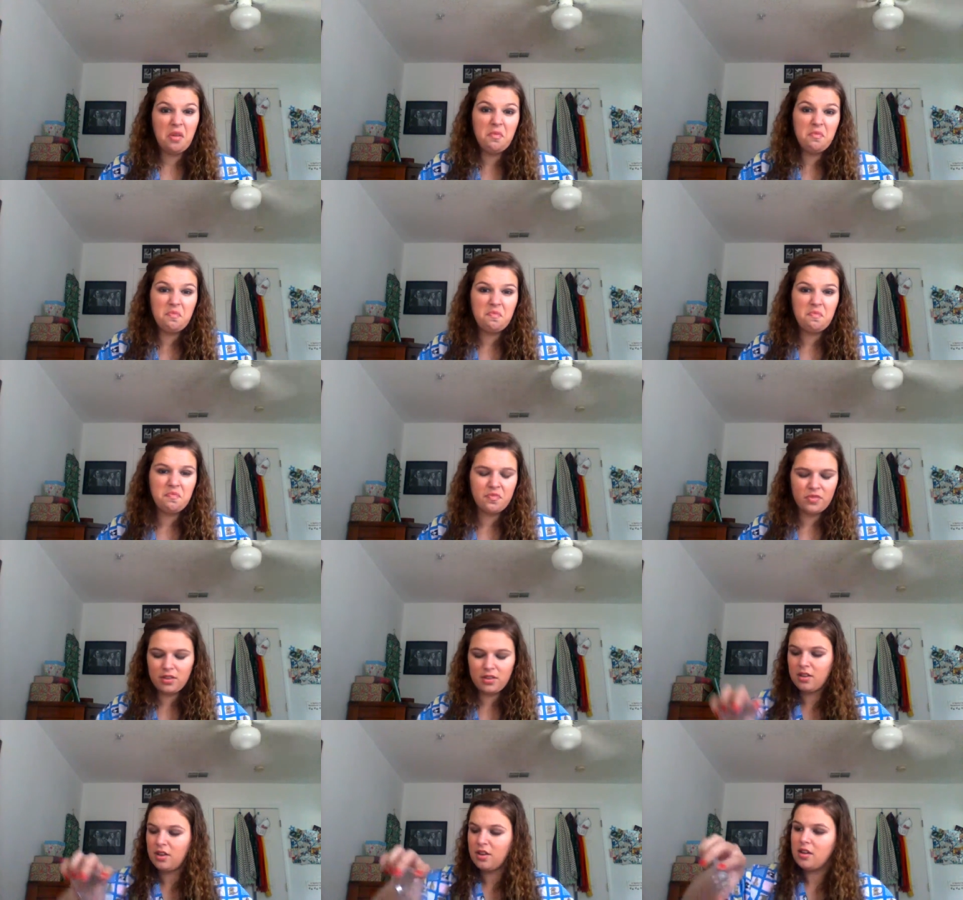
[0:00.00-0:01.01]

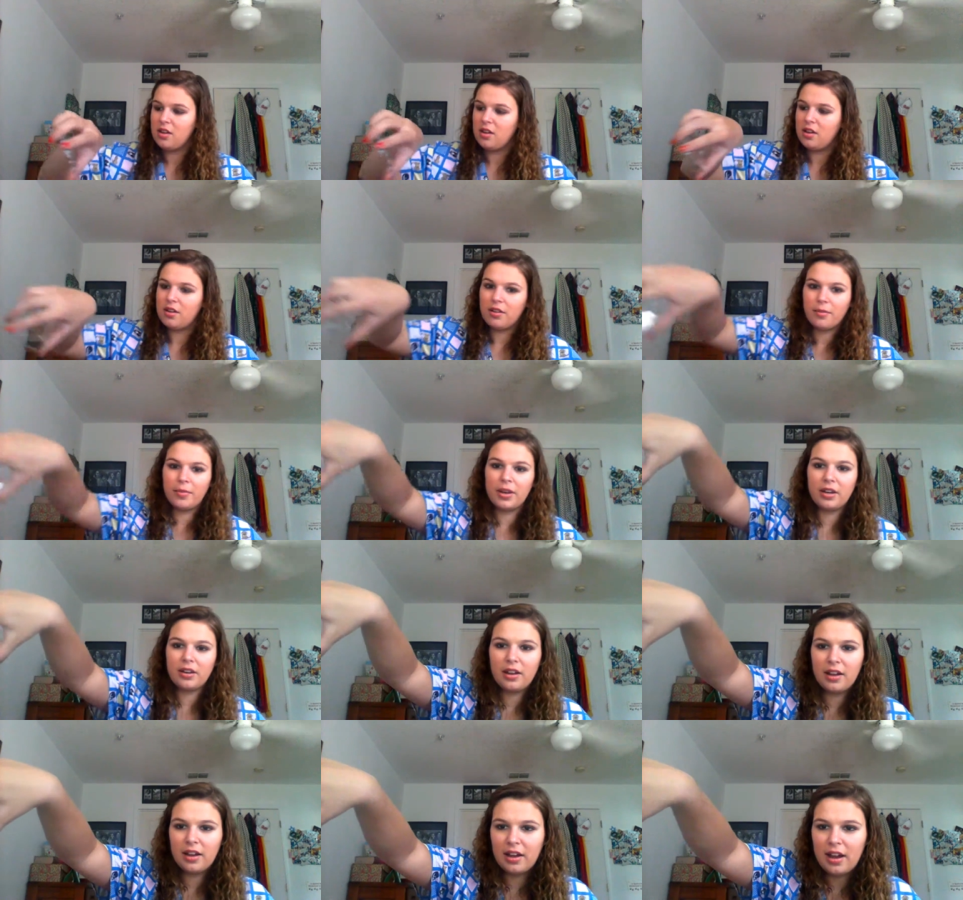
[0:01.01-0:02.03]
I mean,
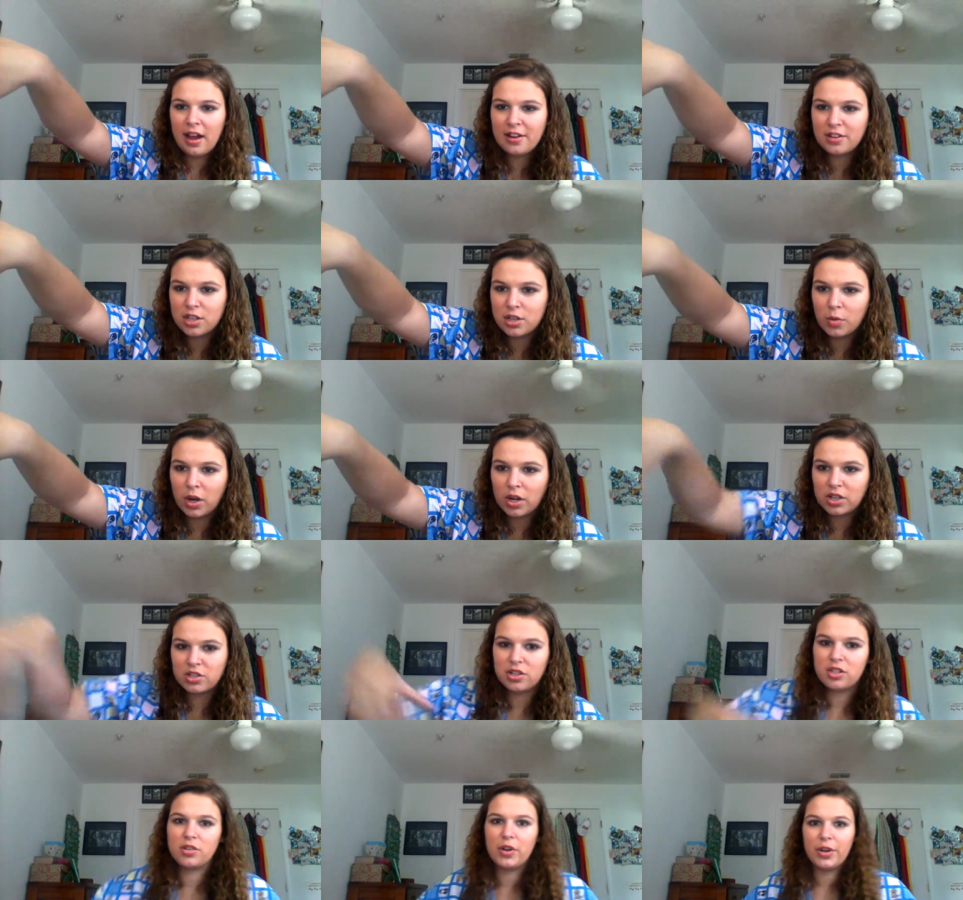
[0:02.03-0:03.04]
I just watched
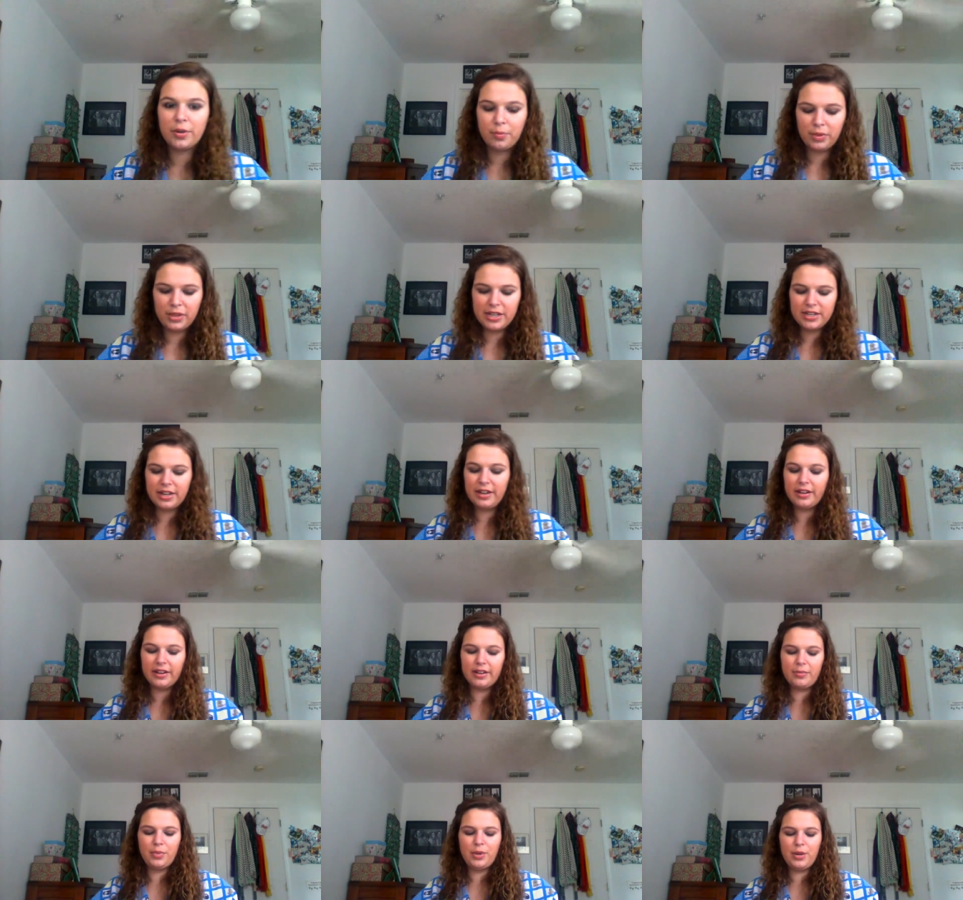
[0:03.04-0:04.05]
it so it could blend in, and
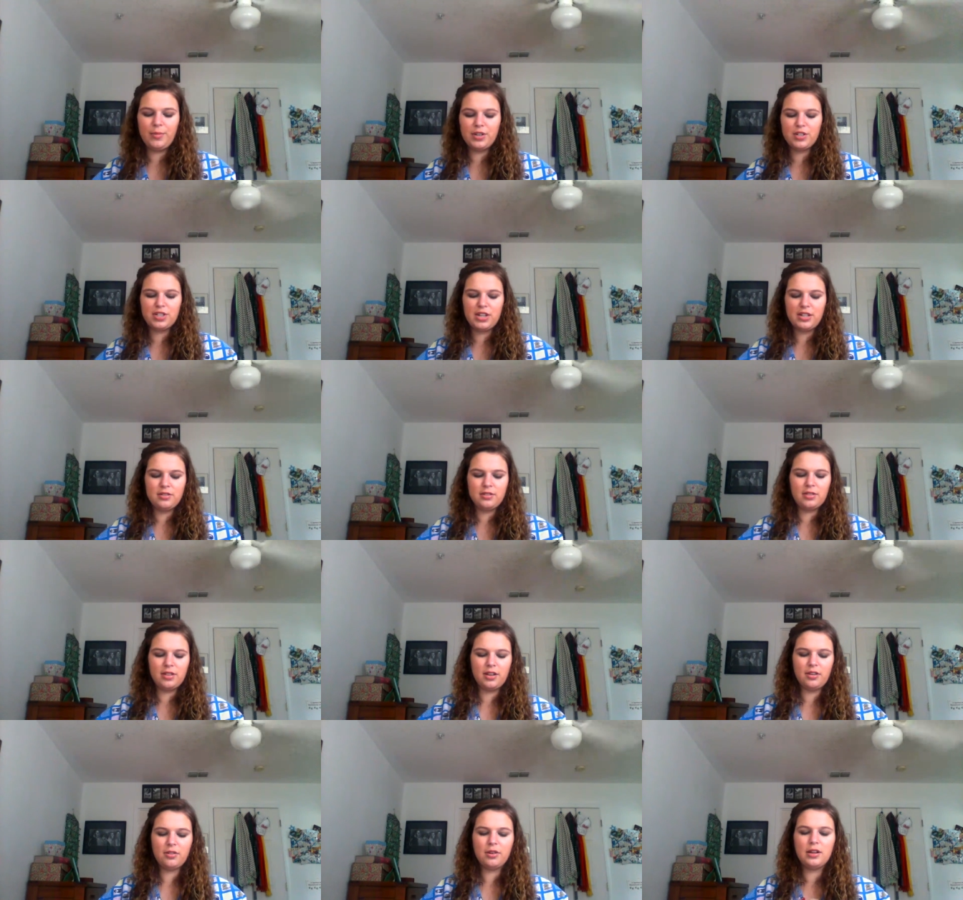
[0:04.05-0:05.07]
it pretty much does,
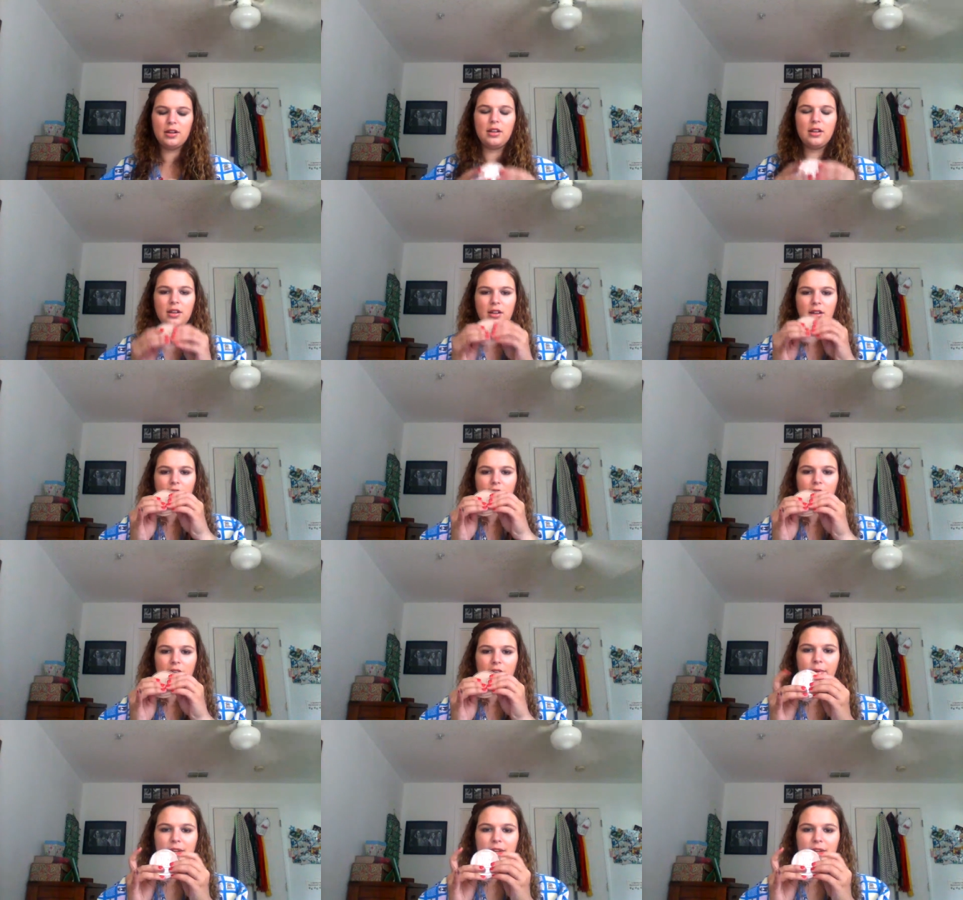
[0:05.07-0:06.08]
so
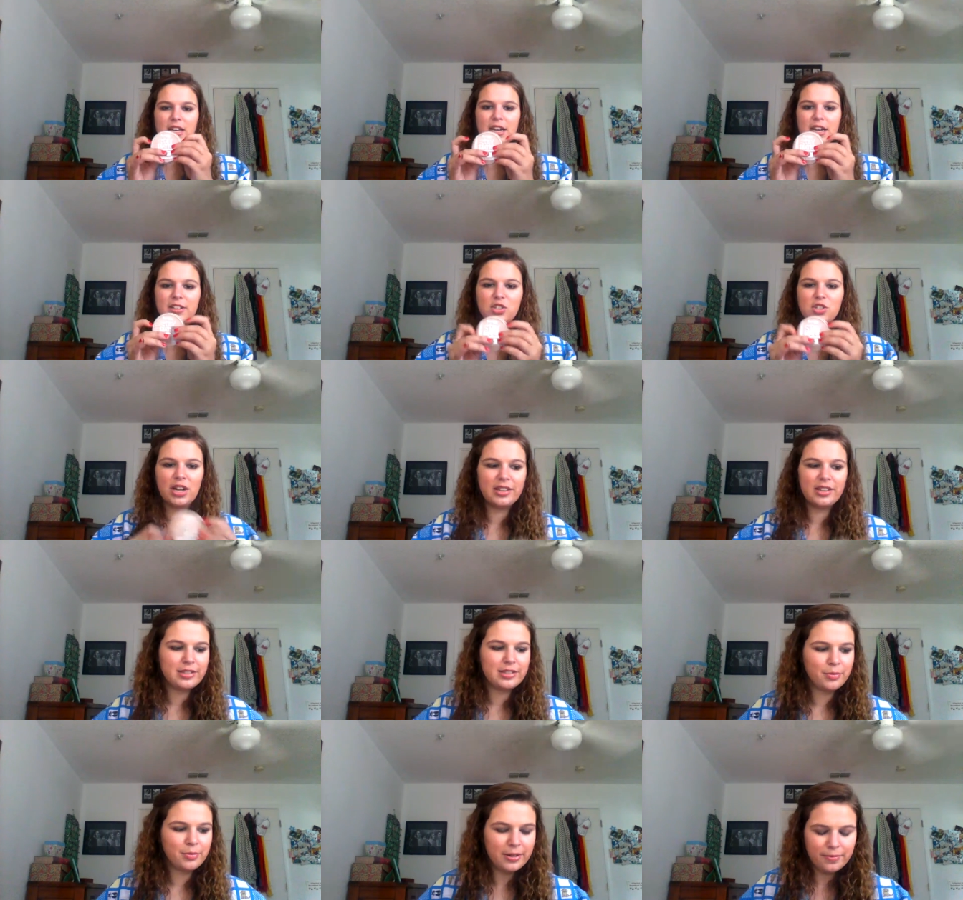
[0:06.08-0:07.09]
I'm excited to try this
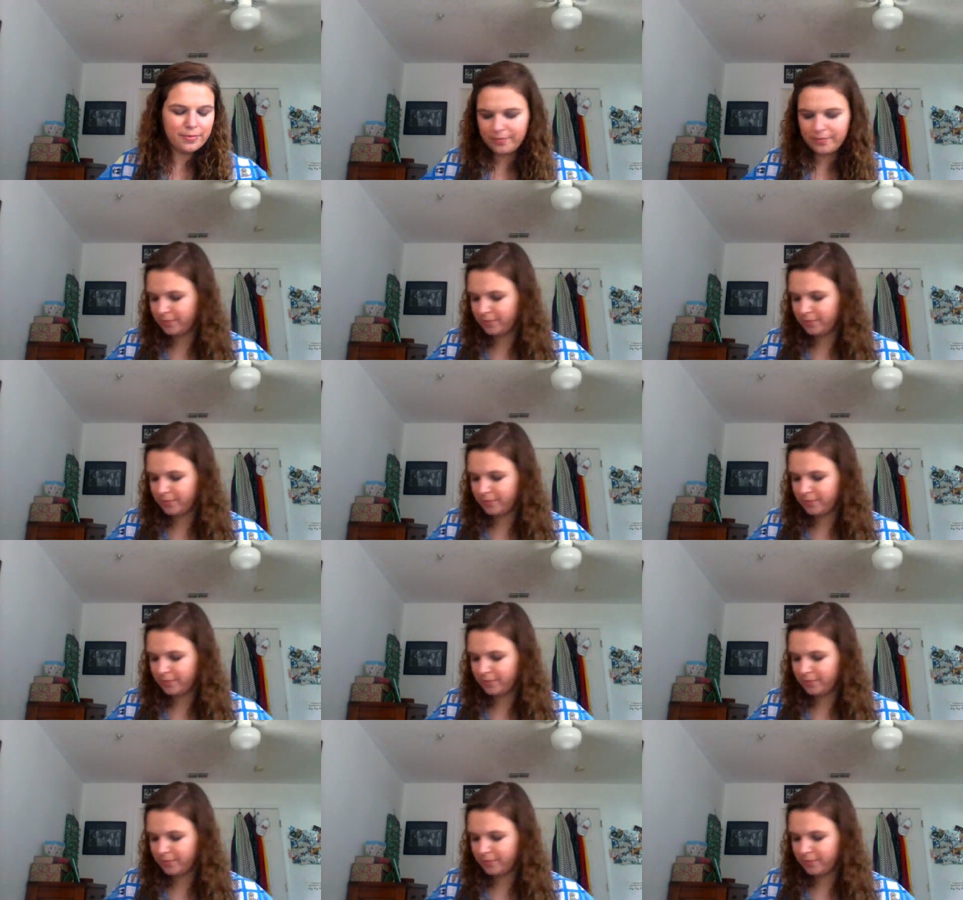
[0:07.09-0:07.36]
one.